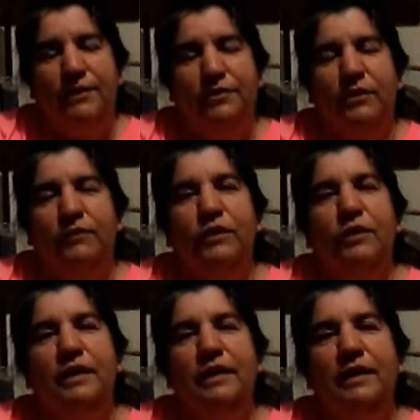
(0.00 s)
so if you're
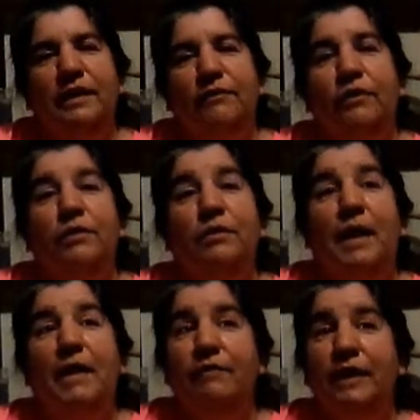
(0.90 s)
looking if you're
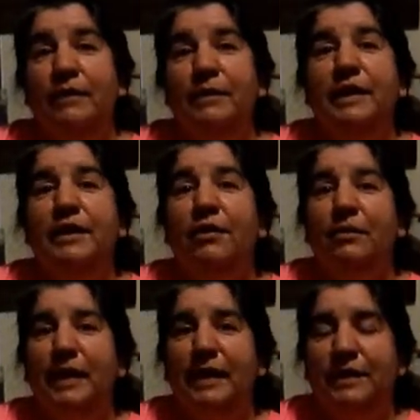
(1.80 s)
my family or
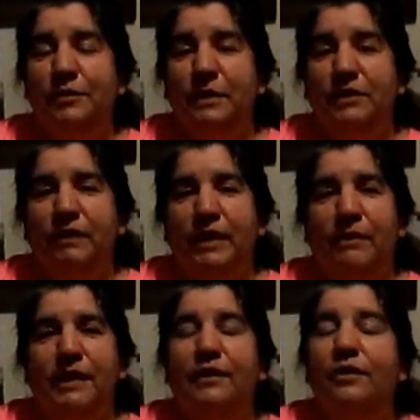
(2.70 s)
my husband's
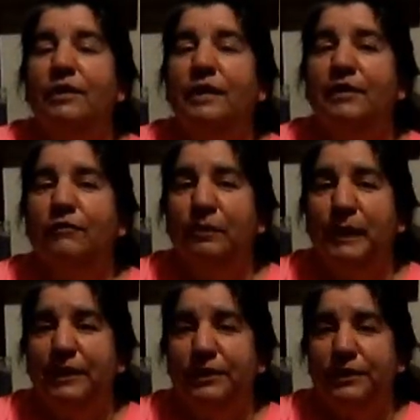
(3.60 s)
family and you're looking for
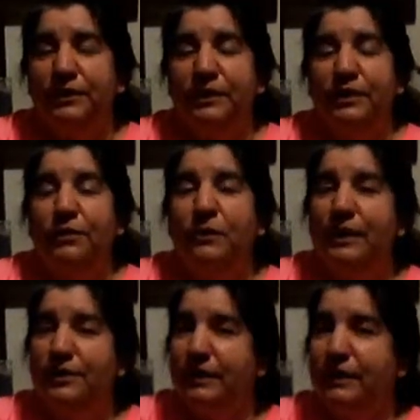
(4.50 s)
pictures and you're
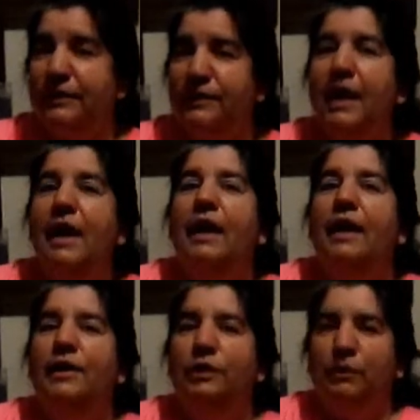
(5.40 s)
watching this
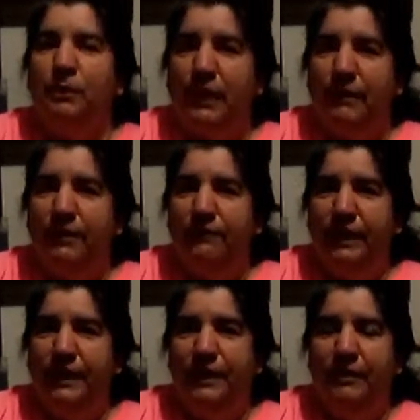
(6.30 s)
you will probably
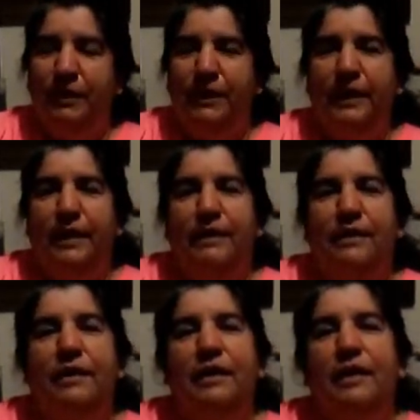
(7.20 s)
find them on there
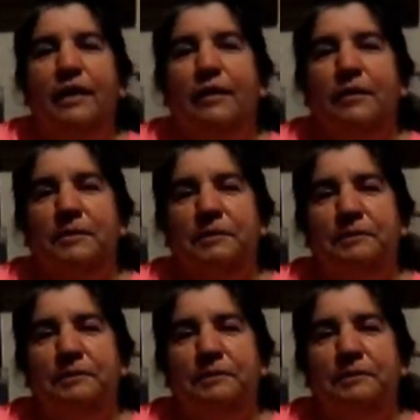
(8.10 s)
um,